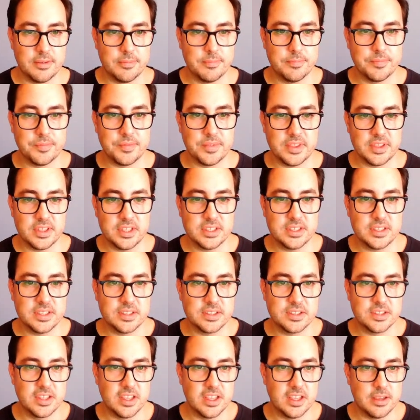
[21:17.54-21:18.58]
This is
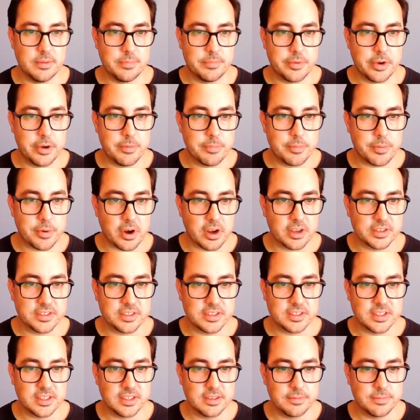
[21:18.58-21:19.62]
the
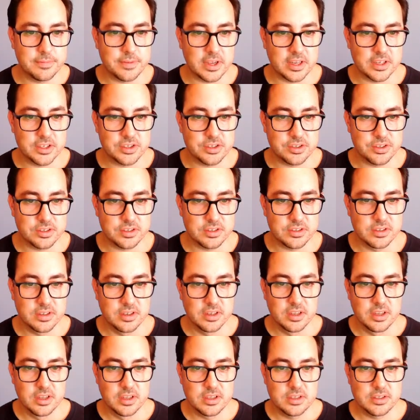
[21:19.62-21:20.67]
pre-processing function,
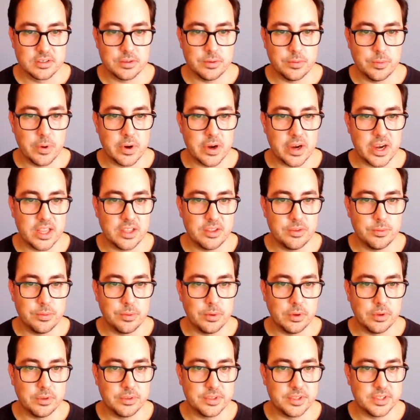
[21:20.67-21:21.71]
so where I do
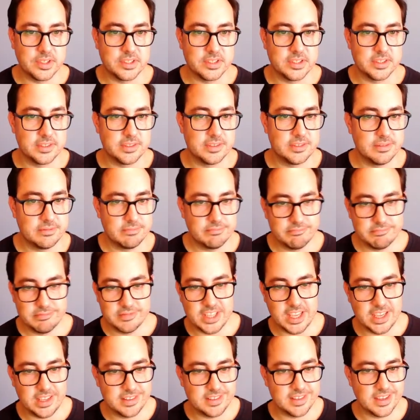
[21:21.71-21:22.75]
all the
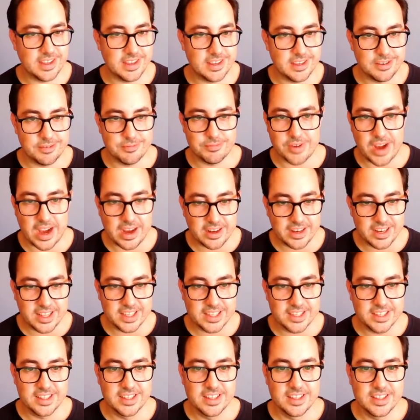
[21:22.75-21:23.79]
data
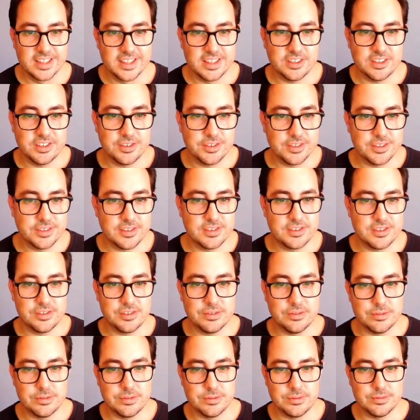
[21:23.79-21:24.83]
wrangling in order
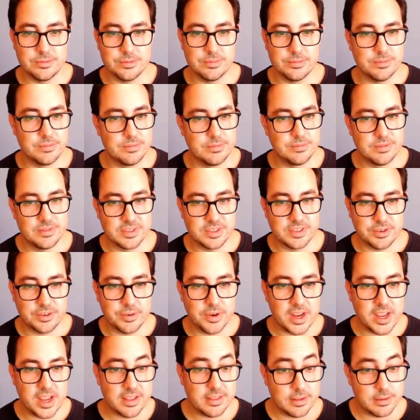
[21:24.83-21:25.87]
to
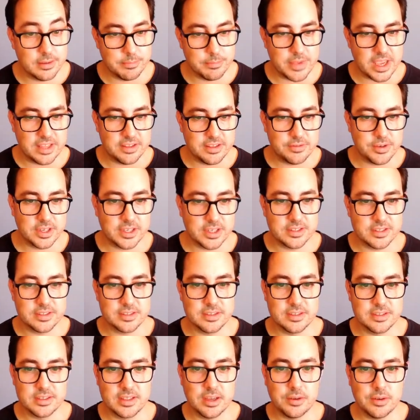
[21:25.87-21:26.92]
create the matrix
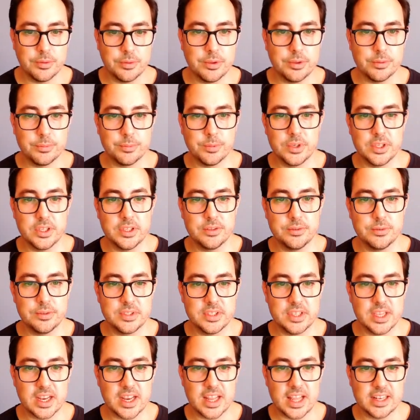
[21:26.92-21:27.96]
that we do the
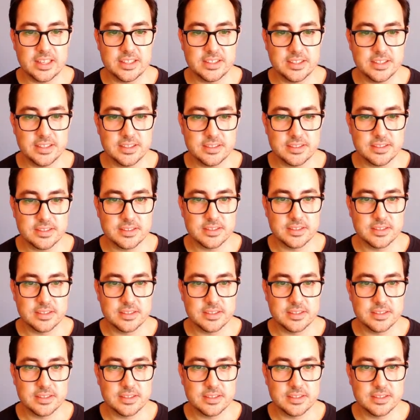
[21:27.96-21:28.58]
analysis.